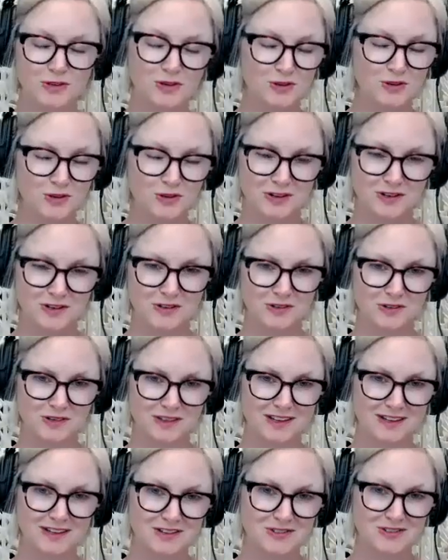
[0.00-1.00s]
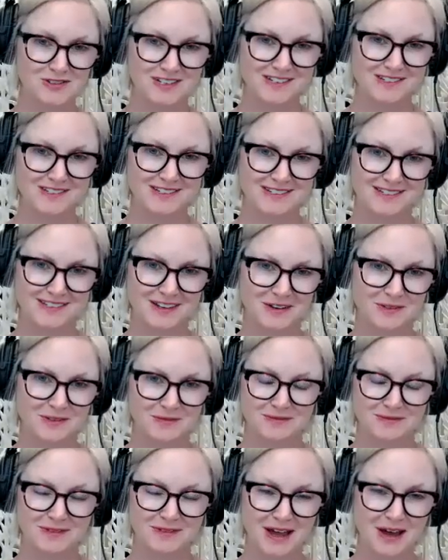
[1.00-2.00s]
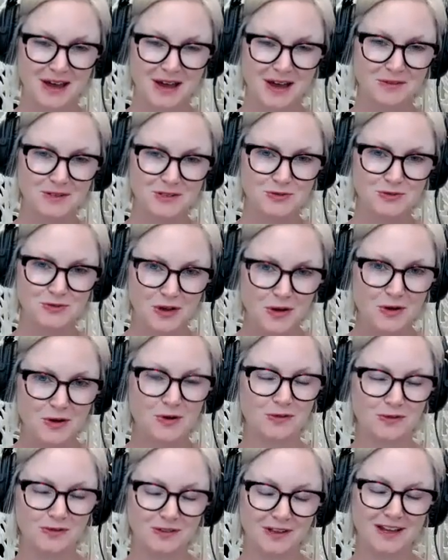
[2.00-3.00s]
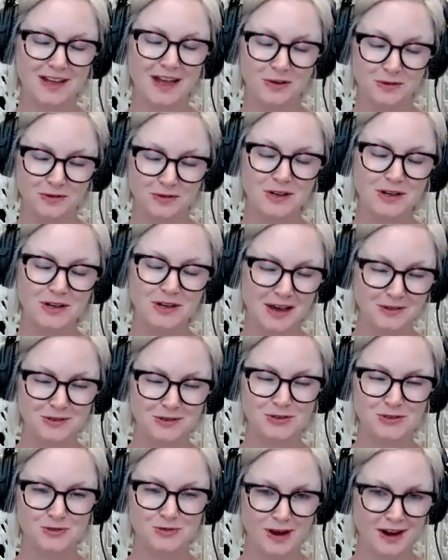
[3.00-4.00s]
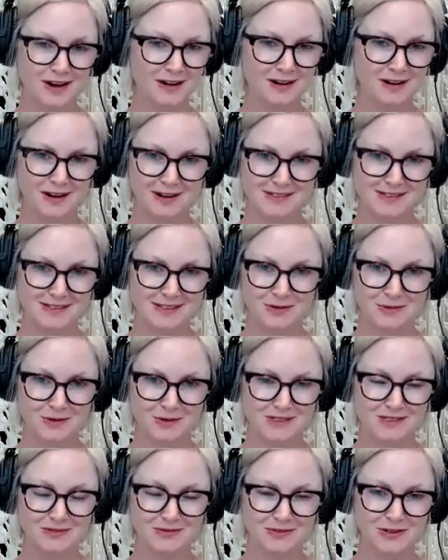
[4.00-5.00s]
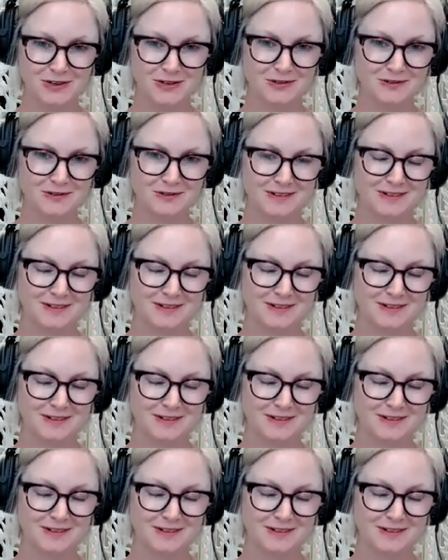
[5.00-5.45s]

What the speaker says: your critical thinking skills? Like, how did you know? Like, how did you recognize that it wasn't for you?